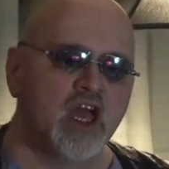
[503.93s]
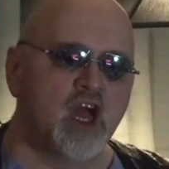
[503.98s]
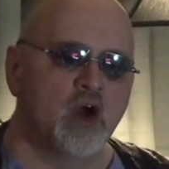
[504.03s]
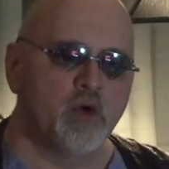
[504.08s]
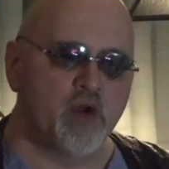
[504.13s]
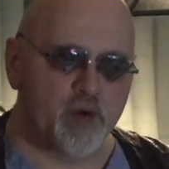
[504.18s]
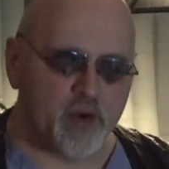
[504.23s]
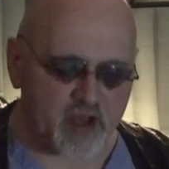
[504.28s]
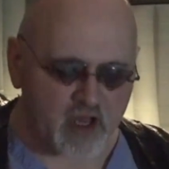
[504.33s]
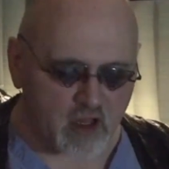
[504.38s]

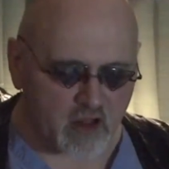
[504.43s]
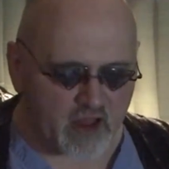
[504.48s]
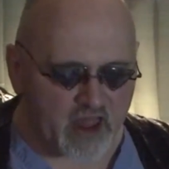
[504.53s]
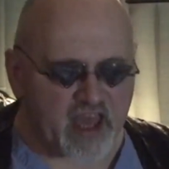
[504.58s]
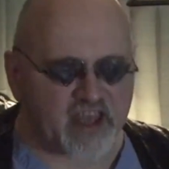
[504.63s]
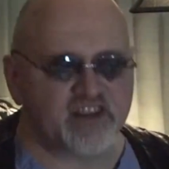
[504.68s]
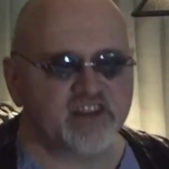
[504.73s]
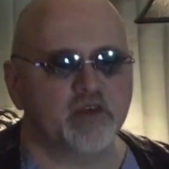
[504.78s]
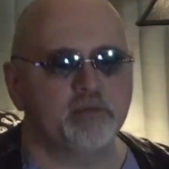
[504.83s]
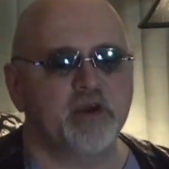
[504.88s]
We would
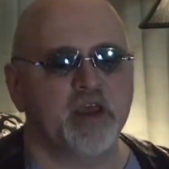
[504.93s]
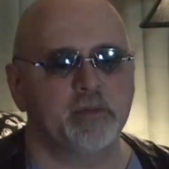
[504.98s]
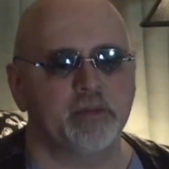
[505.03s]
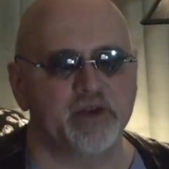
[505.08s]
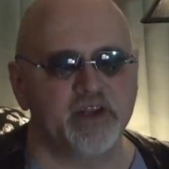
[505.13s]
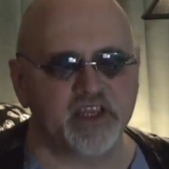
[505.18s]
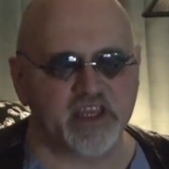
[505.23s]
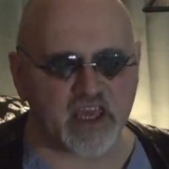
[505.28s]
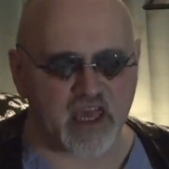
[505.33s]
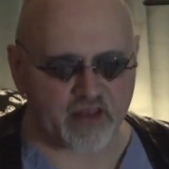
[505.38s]
collect the people
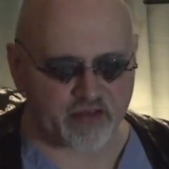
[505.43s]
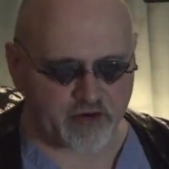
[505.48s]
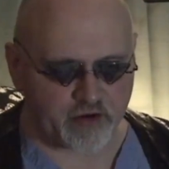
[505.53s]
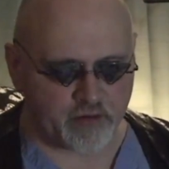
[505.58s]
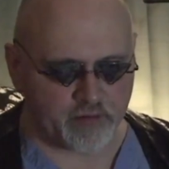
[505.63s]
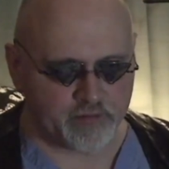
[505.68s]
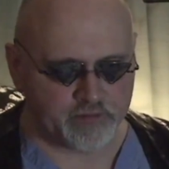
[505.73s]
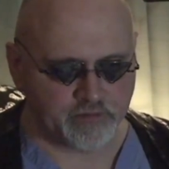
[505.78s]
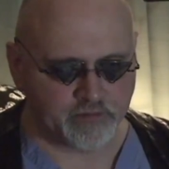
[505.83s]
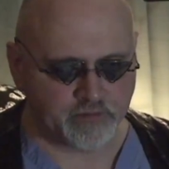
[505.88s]
together.